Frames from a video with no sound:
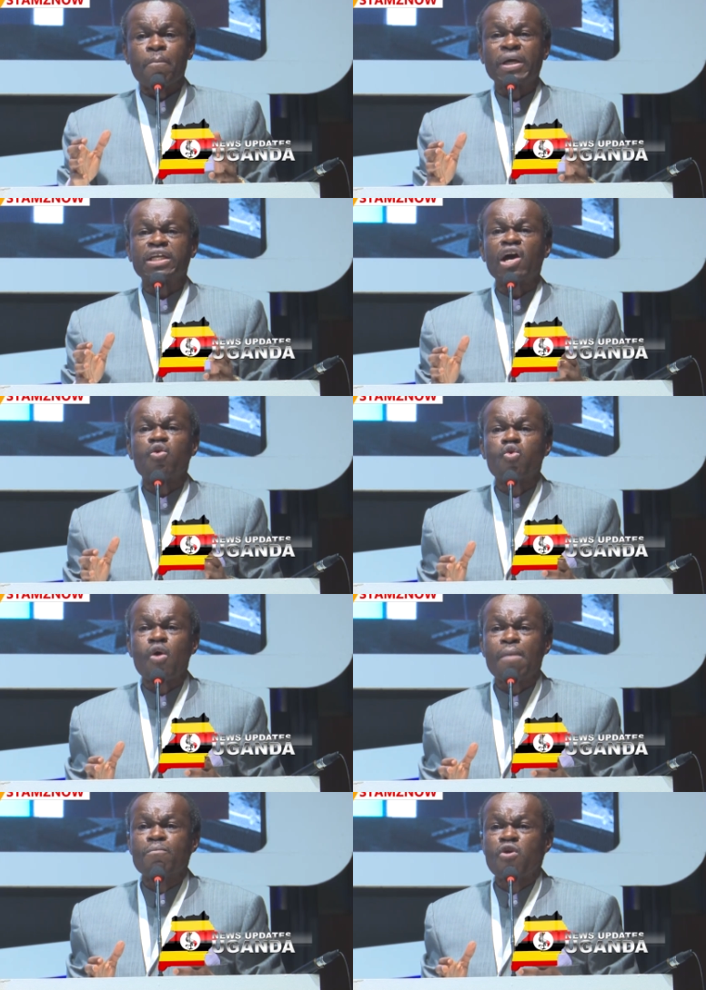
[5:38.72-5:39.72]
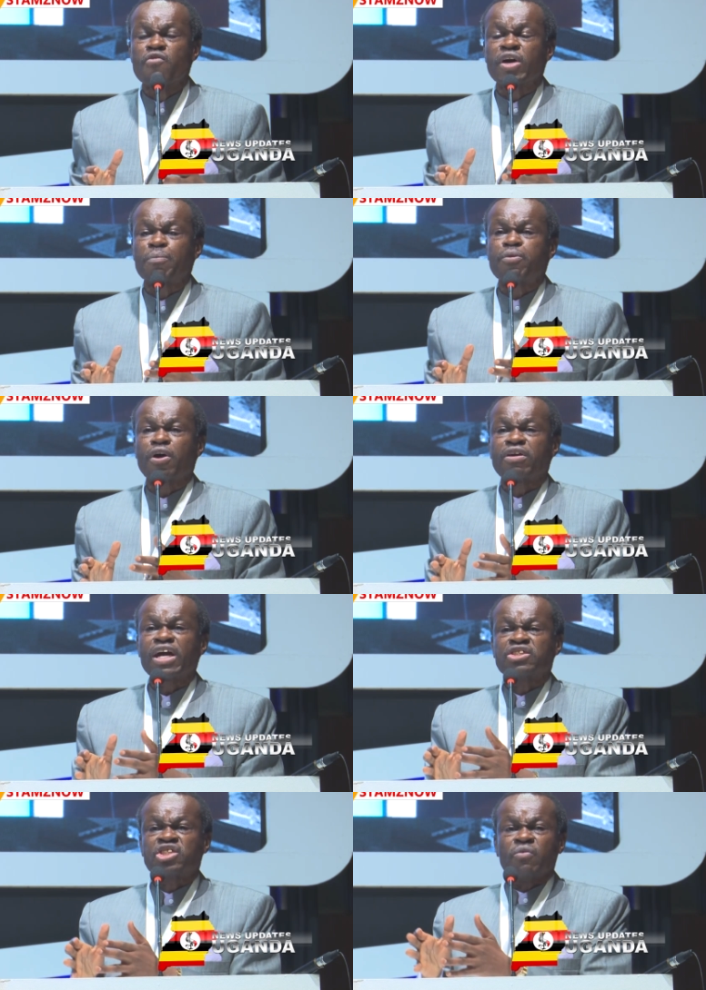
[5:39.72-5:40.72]
but uh, who are moving
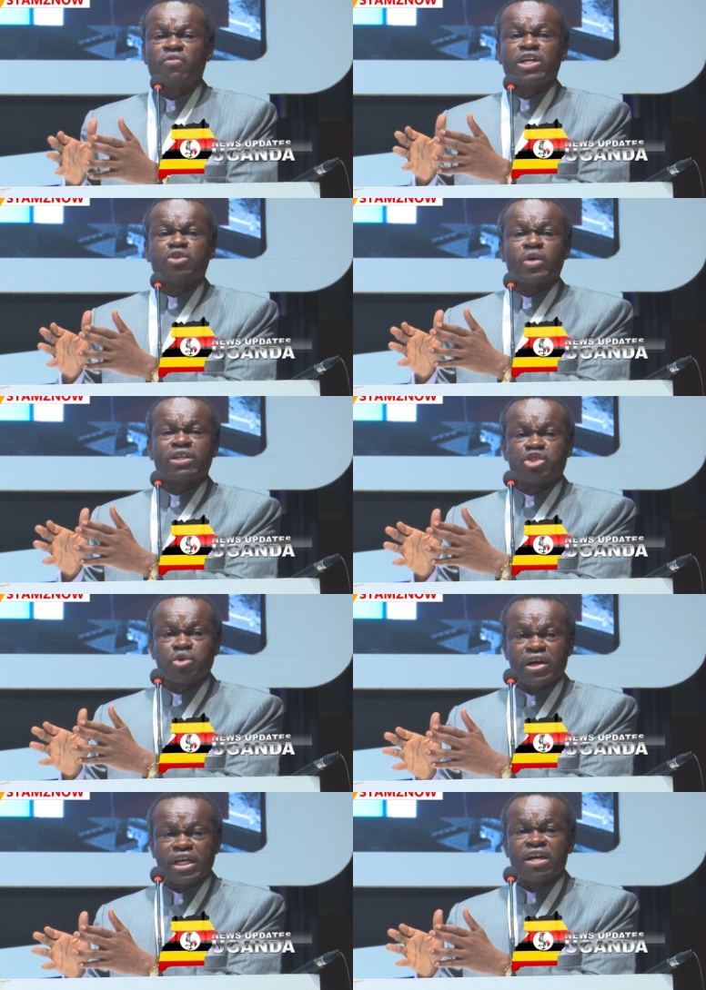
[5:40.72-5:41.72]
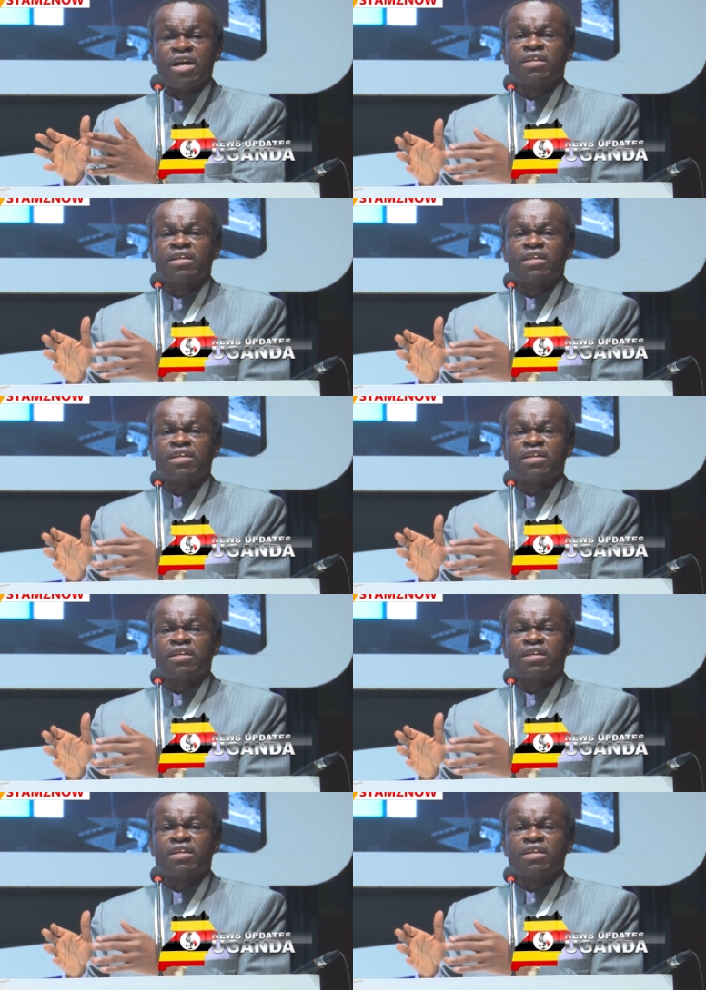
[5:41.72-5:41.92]
progressively to ensuring